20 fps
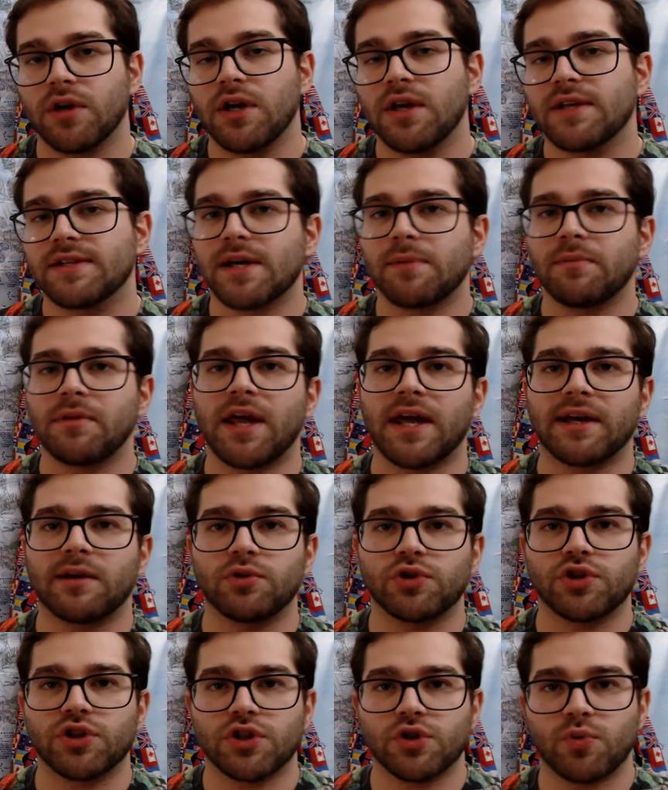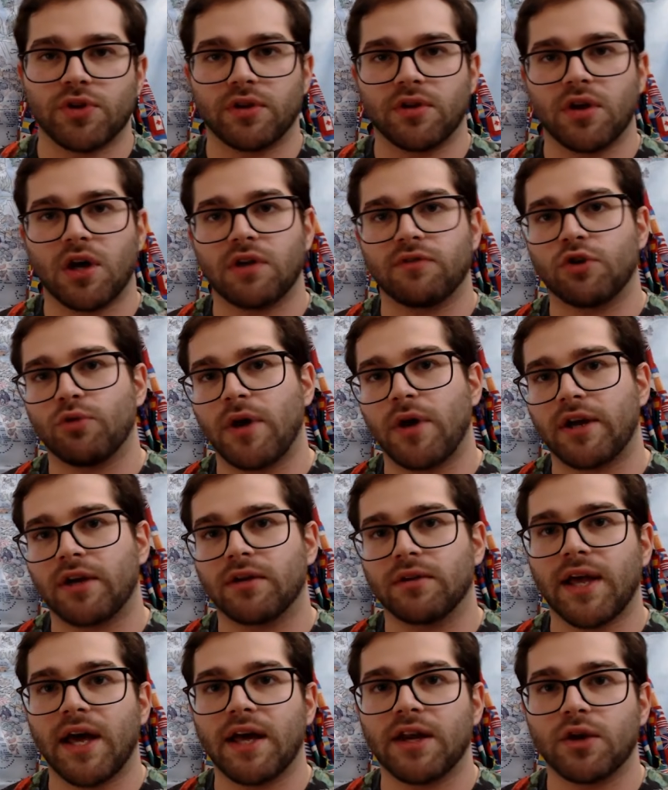Some languages with a lot of grammatical
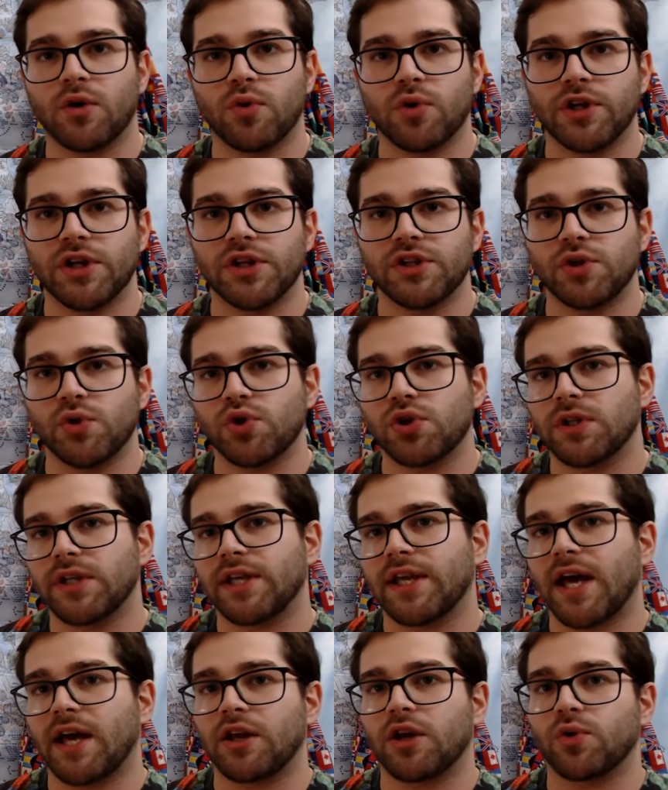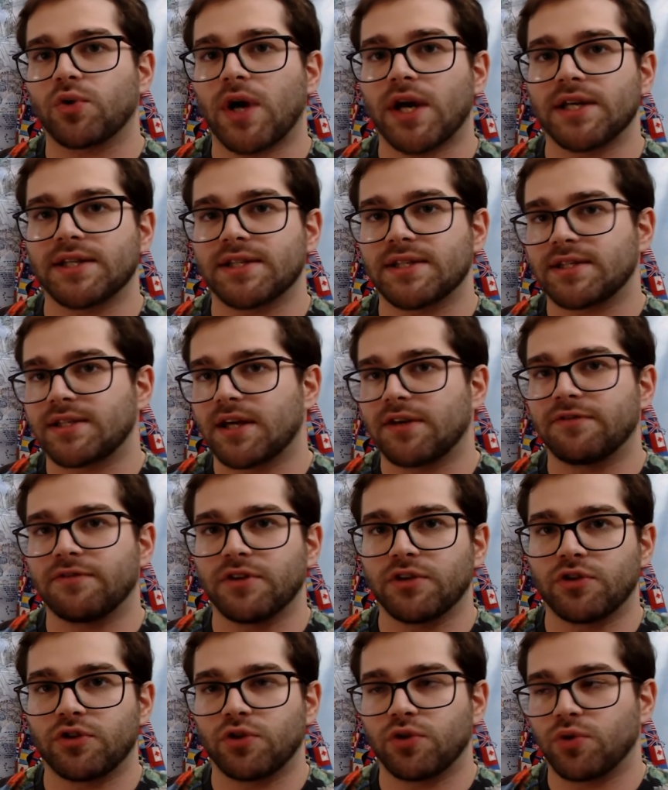categories usually categorize stuff
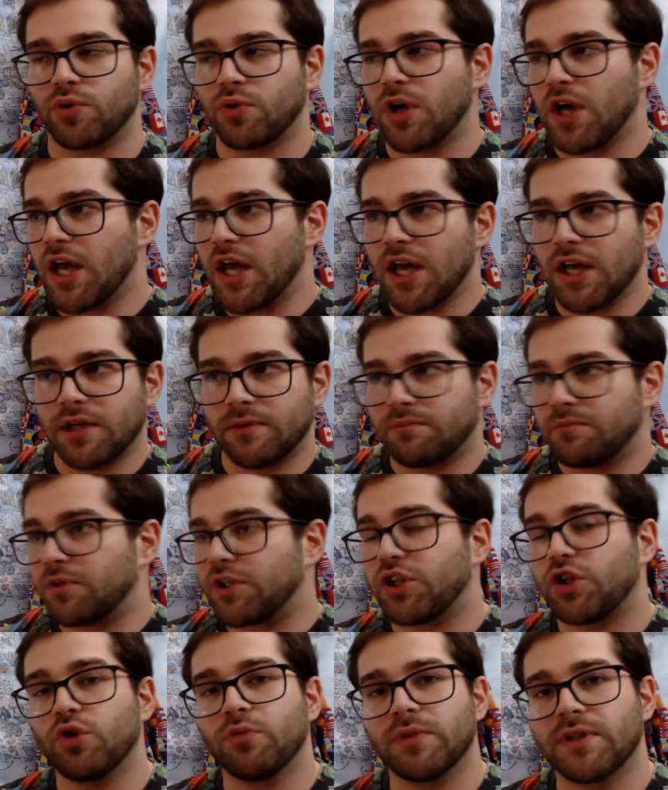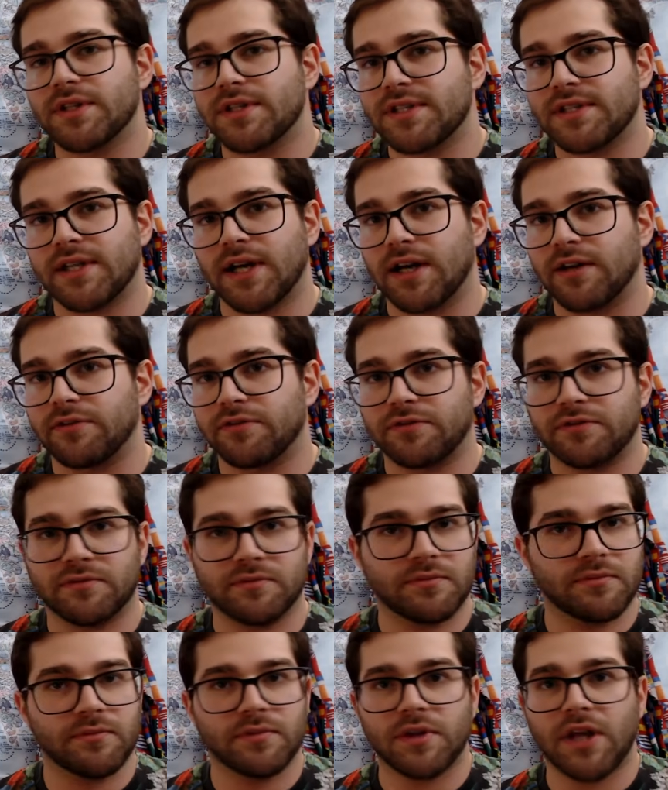into human stuff,
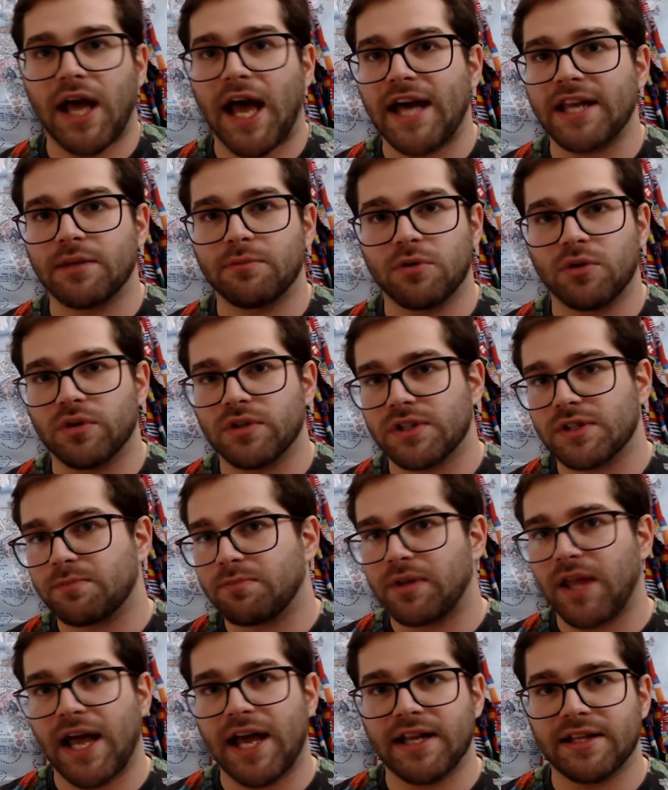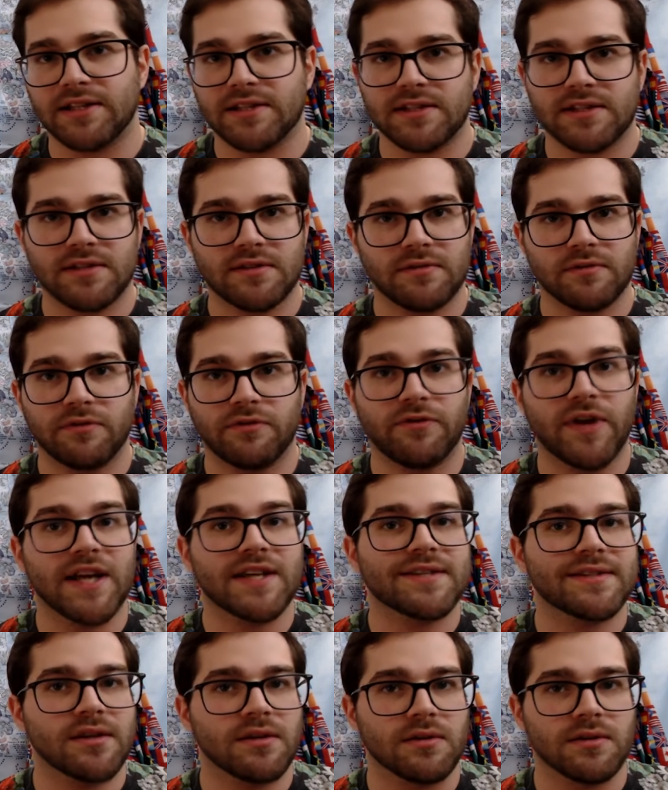animals, plants,
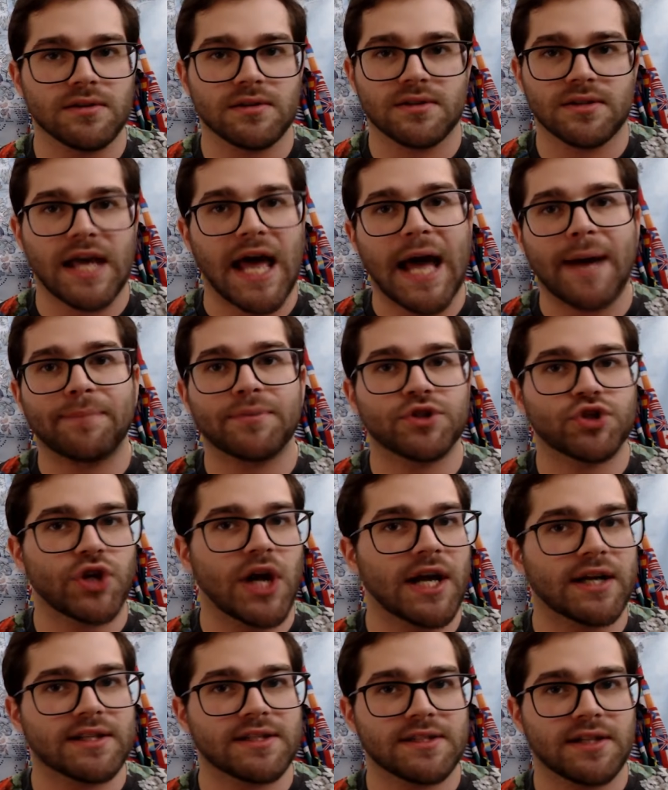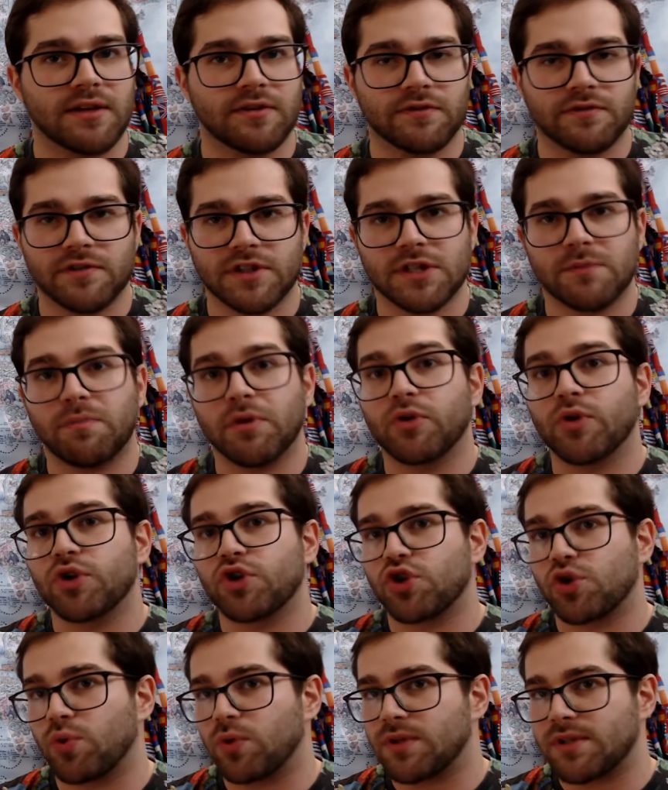vessels, abstract stuff,
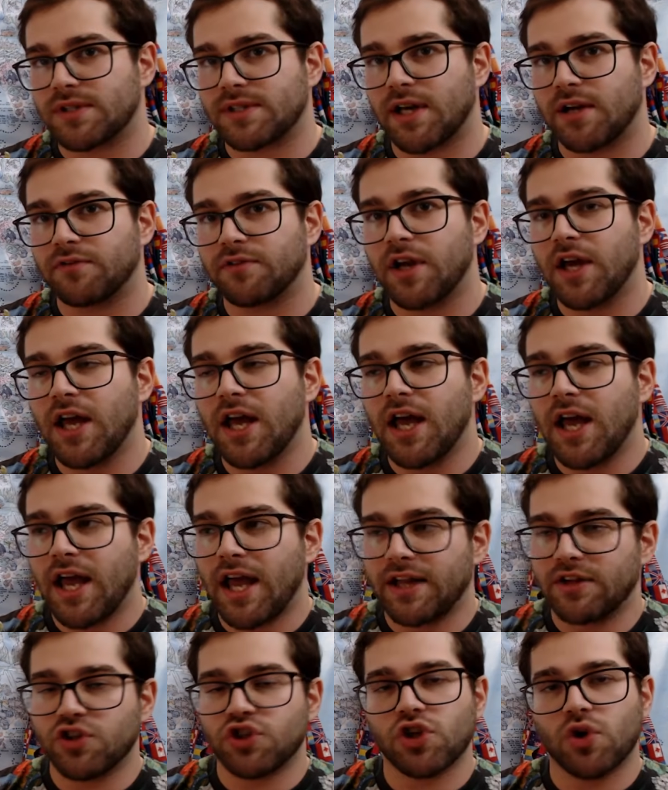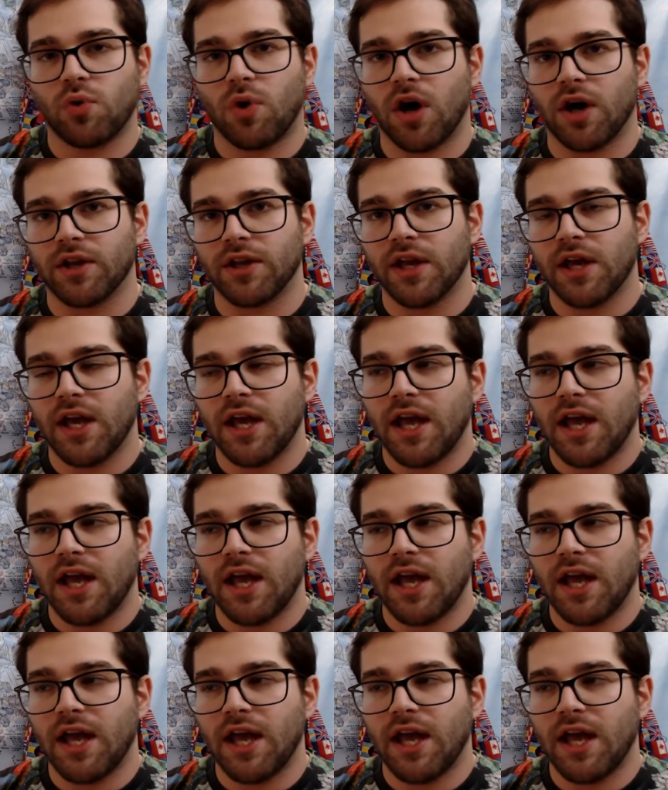spiritual stuff, and so on.